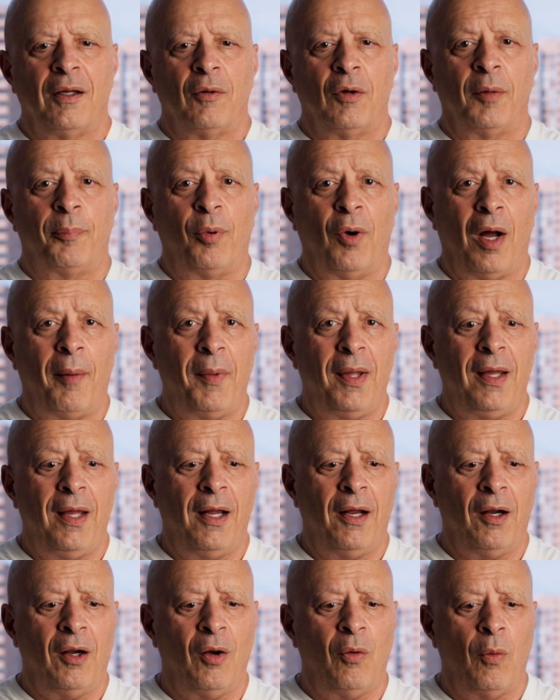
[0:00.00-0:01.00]
What brought me
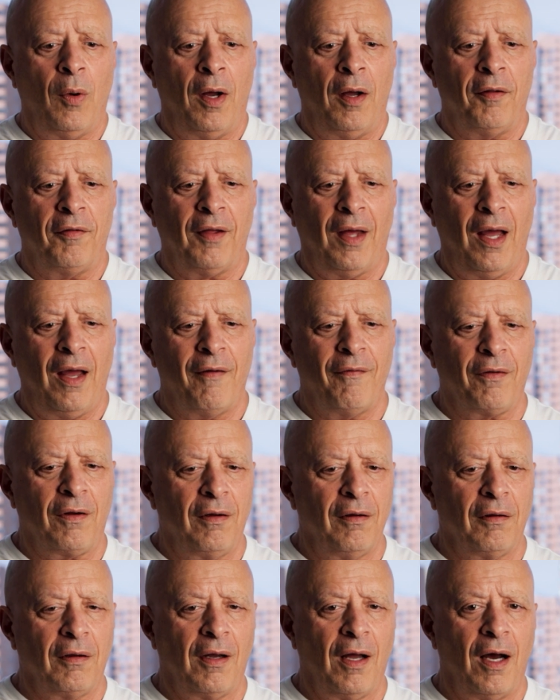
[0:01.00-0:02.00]
here was I have
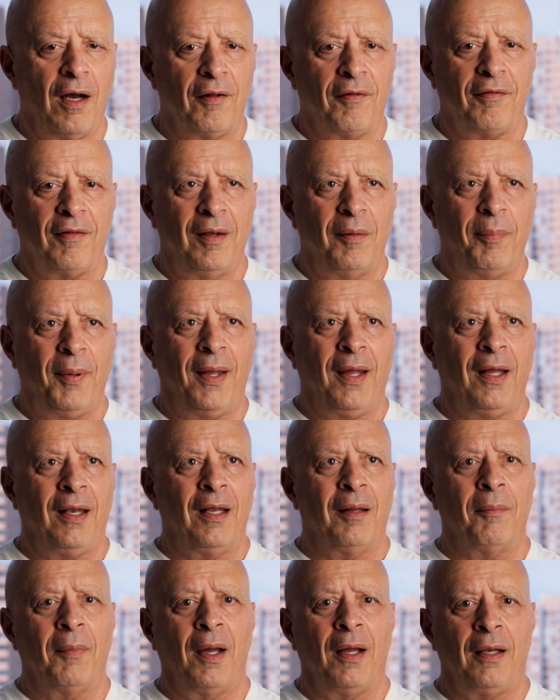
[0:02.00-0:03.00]
constant pain
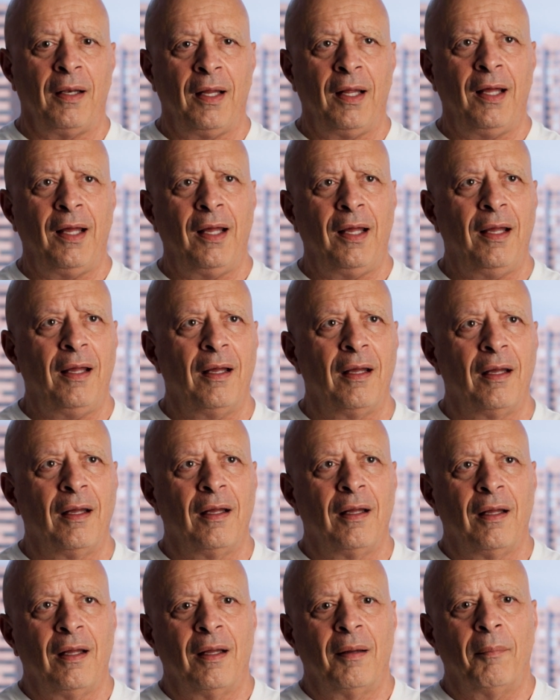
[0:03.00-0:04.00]
in my knee,
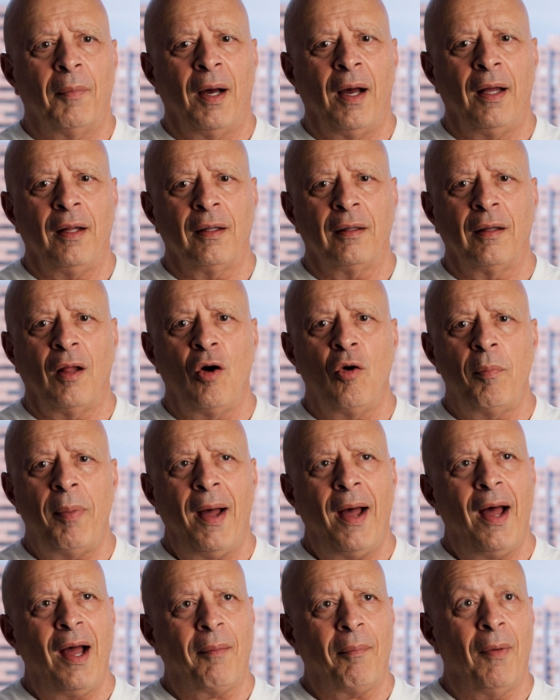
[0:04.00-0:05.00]
my low
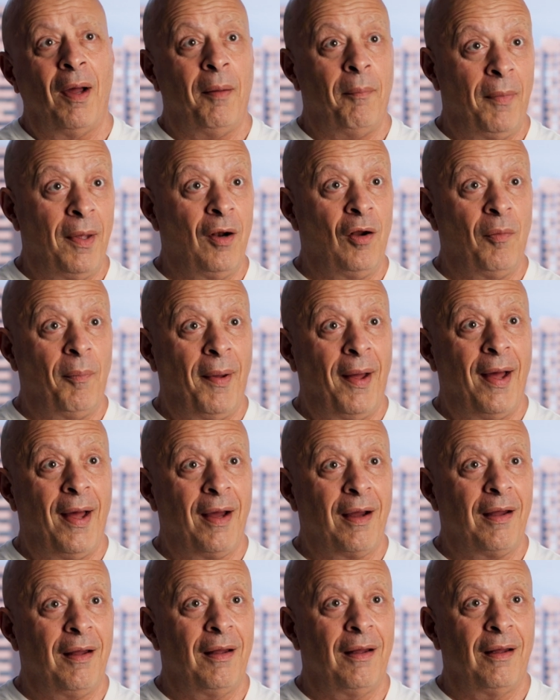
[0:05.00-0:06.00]
back, my middle
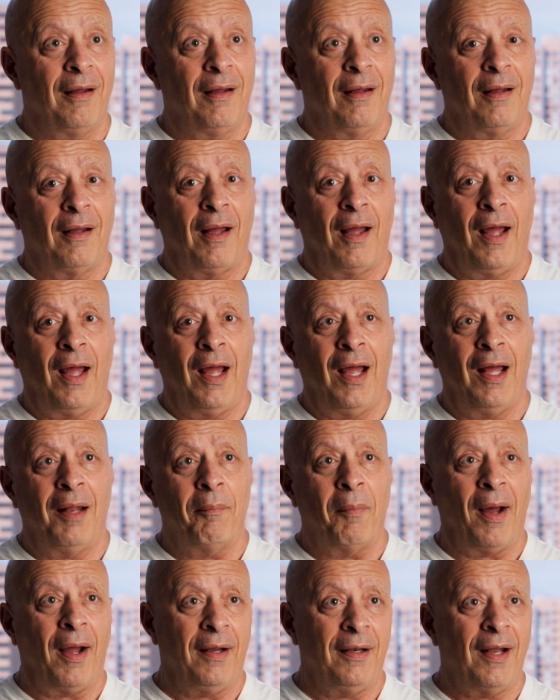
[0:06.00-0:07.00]
back, and
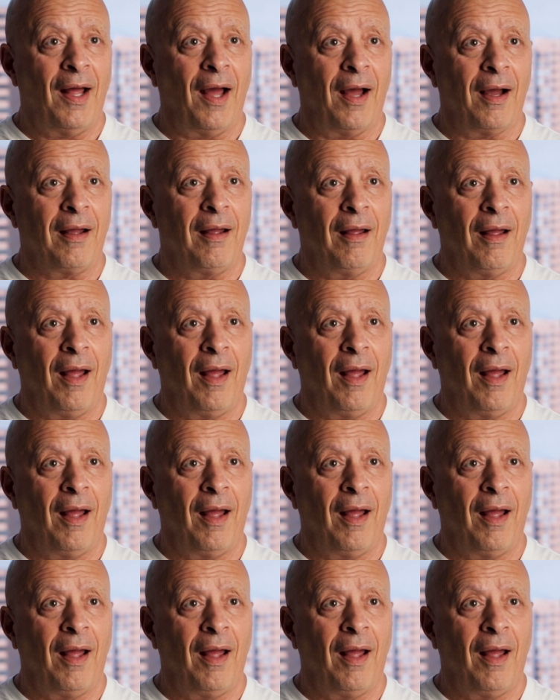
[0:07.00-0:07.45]
my neck.